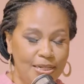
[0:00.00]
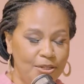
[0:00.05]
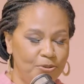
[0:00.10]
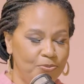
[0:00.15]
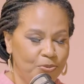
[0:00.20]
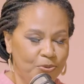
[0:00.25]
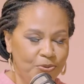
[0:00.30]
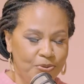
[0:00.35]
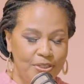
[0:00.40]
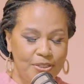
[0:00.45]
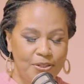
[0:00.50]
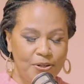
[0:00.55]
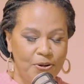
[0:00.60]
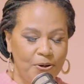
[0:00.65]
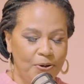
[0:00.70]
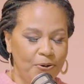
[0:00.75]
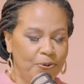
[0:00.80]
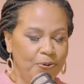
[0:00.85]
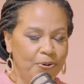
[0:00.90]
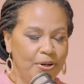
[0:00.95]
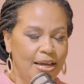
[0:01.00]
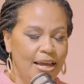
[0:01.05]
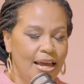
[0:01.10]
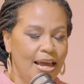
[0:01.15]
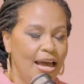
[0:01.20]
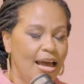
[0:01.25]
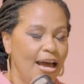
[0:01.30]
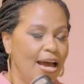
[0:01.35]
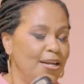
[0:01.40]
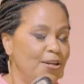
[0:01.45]
moons ago.
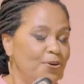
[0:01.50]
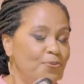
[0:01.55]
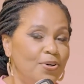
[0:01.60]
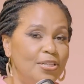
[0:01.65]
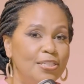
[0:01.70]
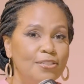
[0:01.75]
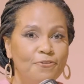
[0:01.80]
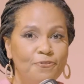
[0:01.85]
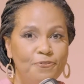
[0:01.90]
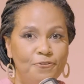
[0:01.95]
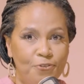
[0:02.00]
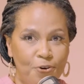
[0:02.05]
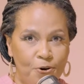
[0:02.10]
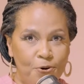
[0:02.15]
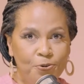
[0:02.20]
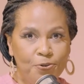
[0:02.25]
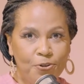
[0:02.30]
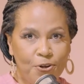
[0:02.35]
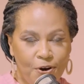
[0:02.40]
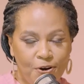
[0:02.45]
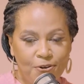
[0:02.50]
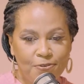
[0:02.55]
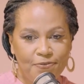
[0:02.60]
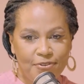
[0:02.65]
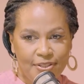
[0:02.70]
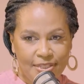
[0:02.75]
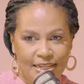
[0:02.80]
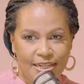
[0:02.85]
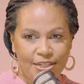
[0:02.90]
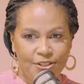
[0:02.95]
And It was a phone
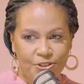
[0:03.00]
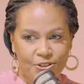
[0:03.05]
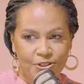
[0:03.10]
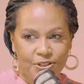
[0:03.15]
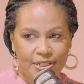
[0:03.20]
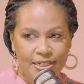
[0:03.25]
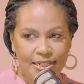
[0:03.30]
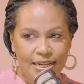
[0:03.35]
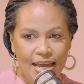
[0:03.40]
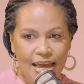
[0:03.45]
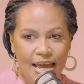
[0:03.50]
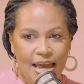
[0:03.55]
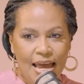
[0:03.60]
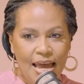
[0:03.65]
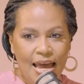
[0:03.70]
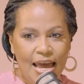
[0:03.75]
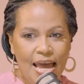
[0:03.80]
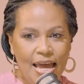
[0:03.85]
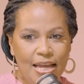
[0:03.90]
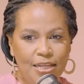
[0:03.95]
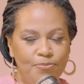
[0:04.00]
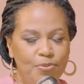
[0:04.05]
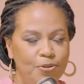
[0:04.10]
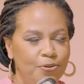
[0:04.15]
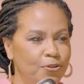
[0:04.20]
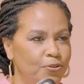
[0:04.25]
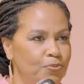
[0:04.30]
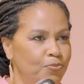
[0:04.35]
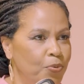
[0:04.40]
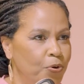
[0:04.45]
conversation. And
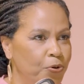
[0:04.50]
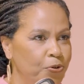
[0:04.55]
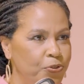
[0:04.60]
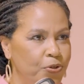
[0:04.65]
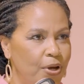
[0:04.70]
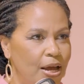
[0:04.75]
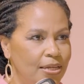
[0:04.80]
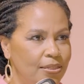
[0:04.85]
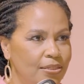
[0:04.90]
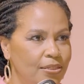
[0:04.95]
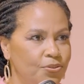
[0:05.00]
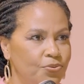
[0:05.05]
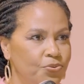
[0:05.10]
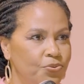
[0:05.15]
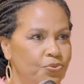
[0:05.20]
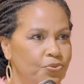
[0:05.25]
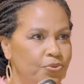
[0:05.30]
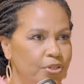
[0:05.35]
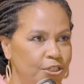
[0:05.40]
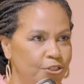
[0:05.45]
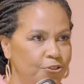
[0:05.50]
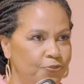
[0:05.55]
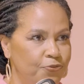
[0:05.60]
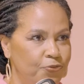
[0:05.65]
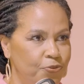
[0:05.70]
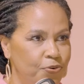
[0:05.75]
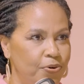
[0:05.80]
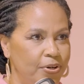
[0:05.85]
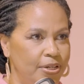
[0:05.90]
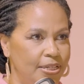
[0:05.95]
because Mojo has this rich
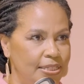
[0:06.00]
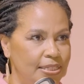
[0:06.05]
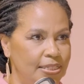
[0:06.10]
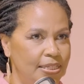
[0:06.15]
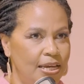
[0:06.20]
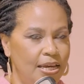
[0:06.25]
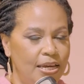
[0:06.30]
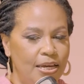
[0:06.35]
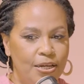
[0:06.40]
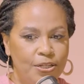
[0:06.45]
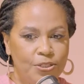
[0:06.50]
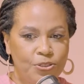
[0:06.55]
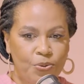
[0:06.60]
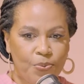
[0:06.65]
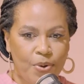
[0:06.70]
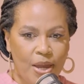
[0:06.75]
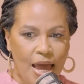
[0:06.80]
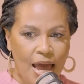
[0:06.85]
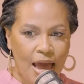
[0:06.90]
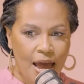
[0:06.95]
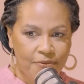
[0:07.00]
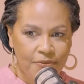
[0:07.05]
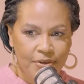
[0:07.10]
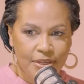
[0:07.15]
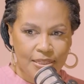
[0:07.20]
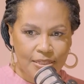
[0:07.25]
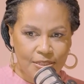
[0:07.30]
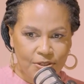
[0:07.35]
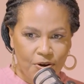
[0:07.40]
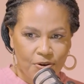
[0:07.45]
voice, so we're
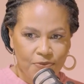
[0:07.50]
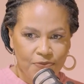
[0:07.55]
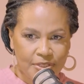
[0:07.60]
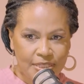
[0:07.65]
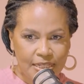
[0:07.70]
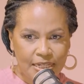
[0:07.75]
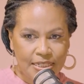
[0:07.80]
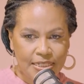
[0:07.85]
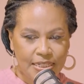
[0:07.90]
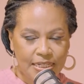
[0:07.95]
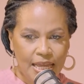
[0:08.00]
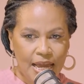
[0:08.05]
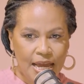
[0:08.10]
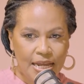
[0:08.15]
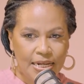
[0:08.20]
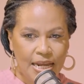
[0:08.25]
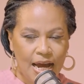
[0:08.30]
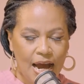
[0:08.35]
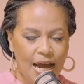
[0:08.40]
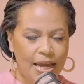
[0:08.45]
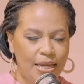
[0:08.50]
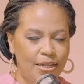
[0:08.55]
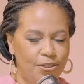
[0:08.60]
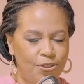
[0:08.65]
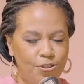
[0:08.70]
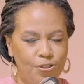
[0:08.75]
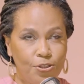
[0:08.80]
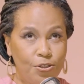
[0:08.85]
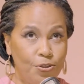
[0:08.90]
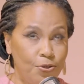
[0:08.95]
having this conversation, and I
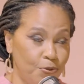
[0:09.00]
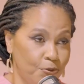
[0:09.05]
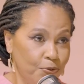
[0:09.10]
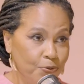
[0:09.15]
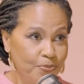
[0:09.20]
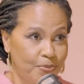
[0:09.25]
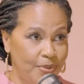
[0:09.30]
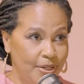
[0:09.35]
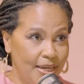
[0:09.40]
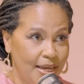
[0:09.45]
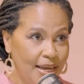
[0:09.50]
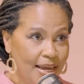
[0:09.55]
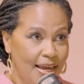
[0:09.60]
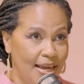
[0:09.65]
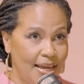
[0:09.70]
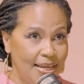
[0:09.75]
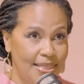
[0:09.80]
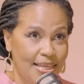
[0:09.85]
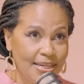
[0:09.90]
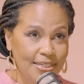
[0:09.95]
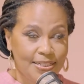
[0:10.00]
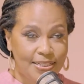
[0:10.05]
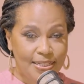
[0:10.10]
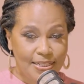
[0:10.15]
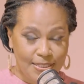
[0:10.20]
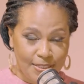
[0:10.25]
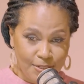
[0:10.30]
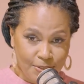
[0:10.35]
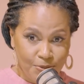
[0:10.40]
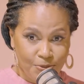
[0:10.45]
assume that she's a